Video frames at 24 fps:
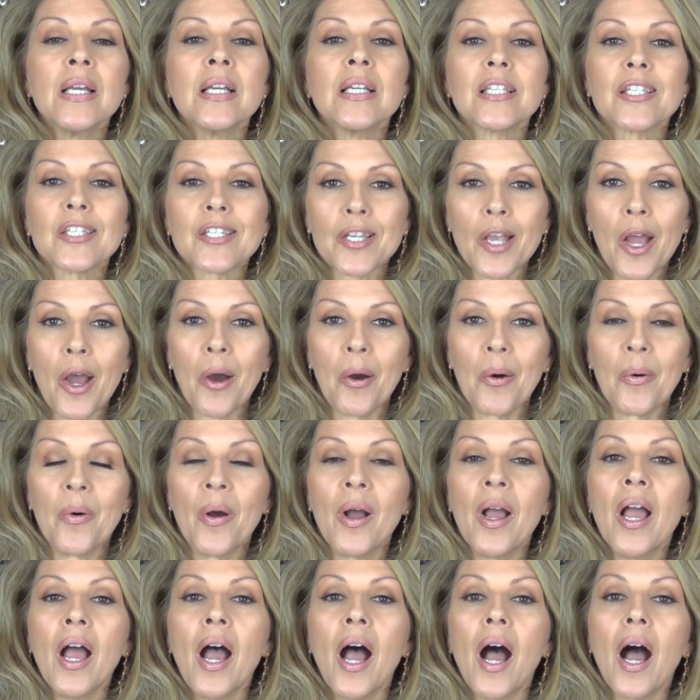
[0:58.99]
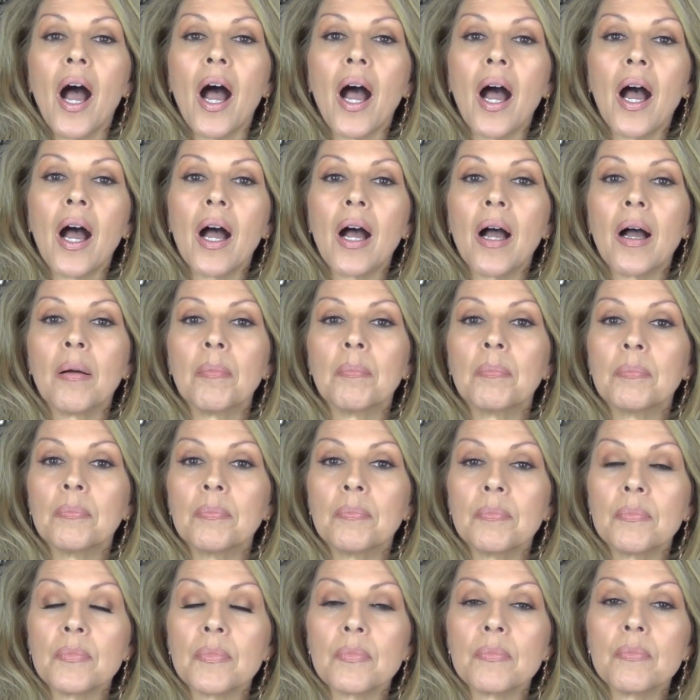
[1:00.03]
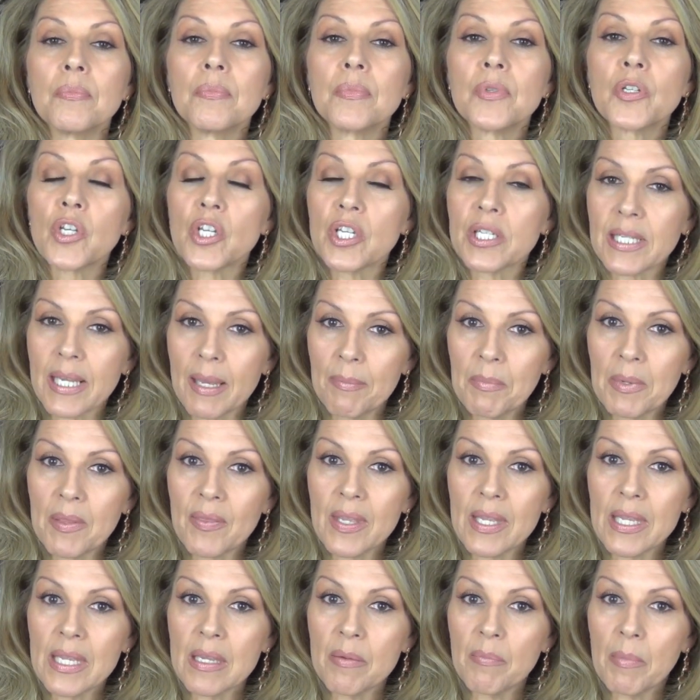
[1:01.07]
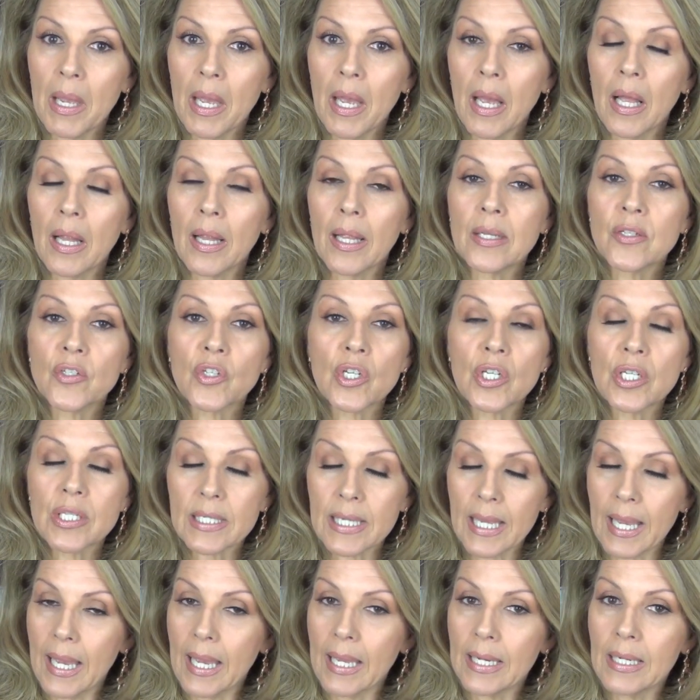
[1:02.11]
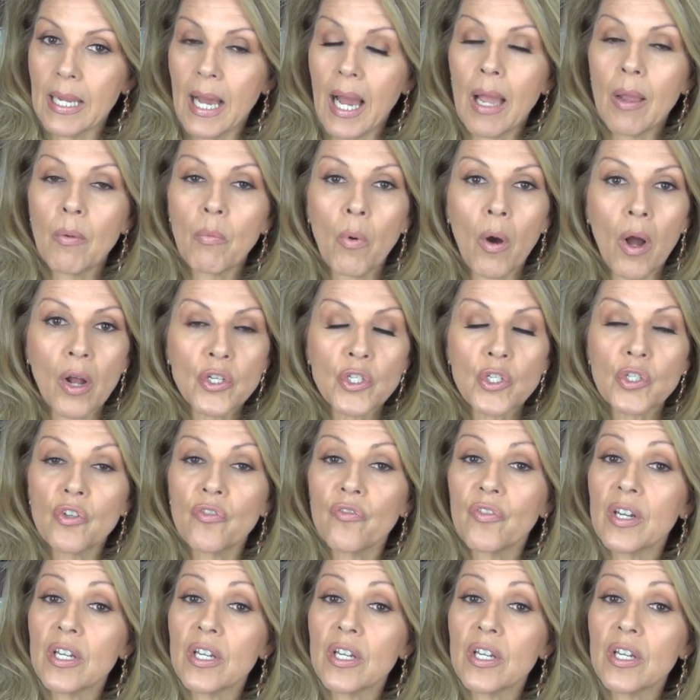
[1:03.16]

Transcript: So, um, she sent me the email and she said, I watched your